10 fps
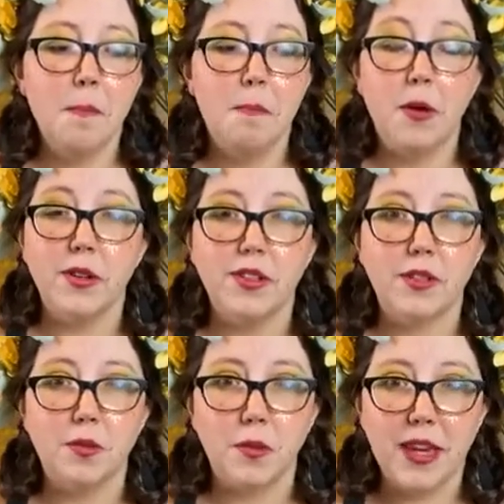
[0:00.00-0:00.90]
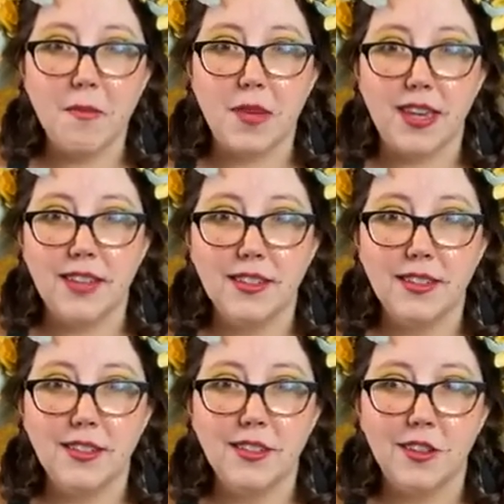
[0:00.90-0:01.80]
But with
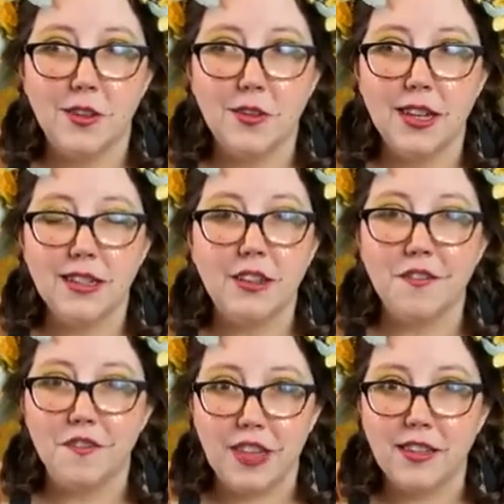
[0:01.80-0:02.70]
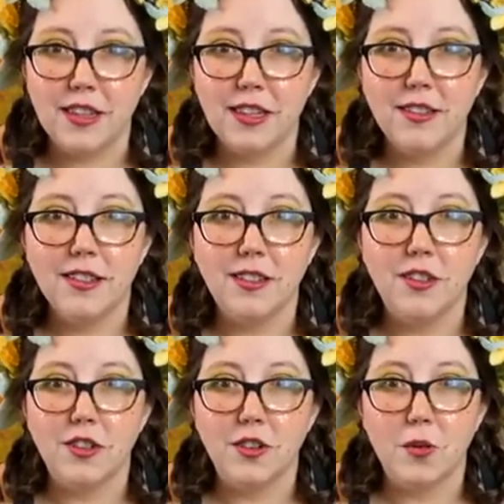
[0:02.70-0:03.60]
ceramics, you get to feel it.
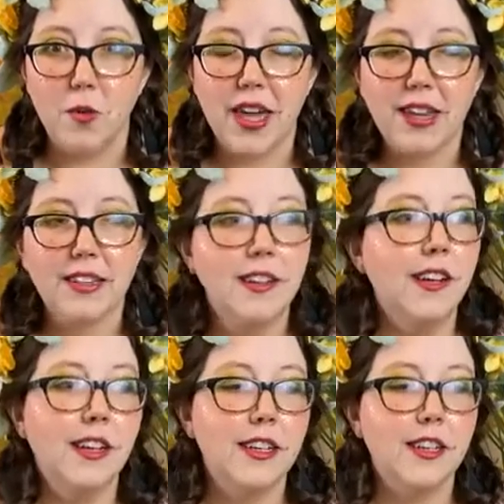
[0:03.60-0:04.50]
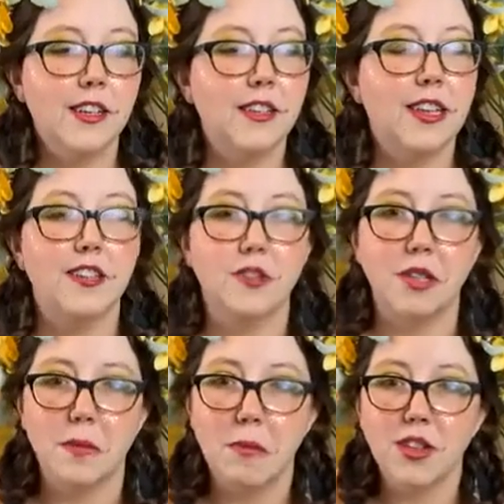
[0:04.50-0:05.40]
There's a weight, it's
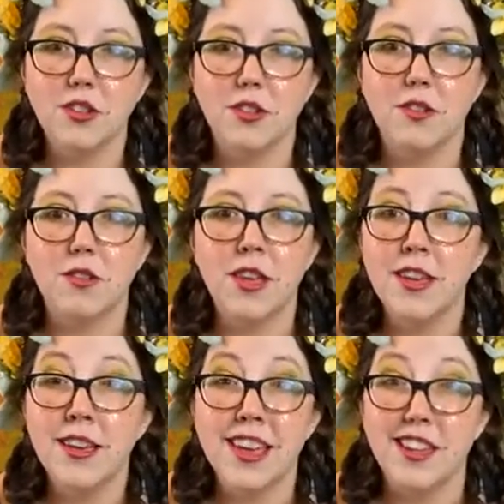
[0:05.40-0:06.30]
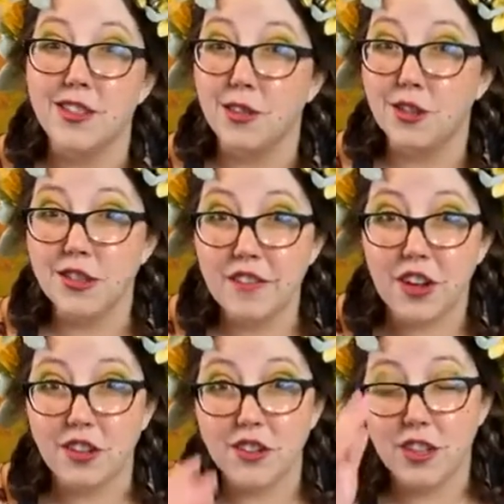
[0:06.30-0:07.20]
three-dimensional, It's usually
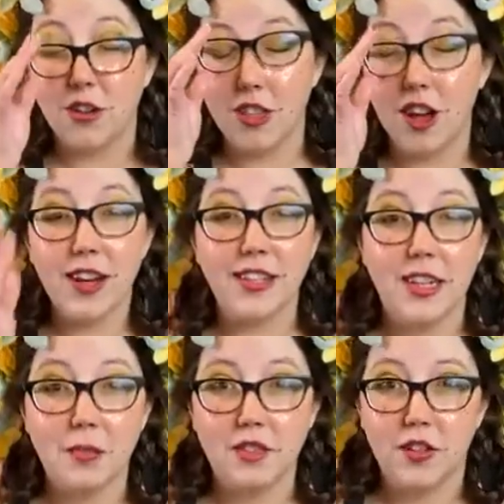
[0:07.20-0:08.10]
a lot of times it's